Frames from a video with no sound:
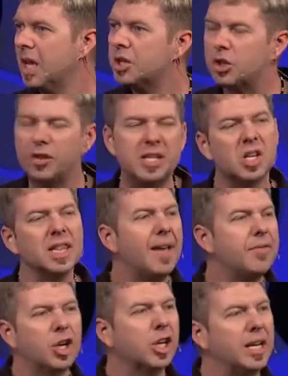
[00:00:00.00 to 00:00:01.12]
So these
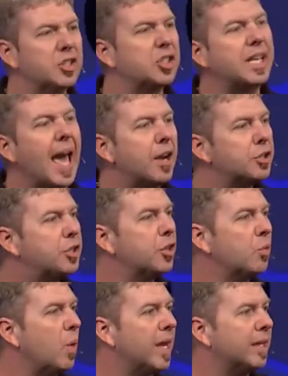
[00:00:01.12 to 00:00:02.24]
11 are going to scatter to
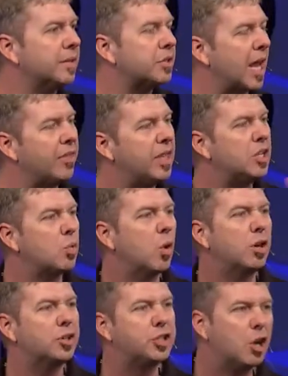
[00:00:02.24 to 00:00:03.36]
the winds, and these
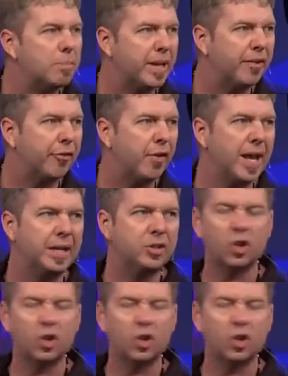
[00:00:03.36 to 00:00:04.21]
words, don't be afraid,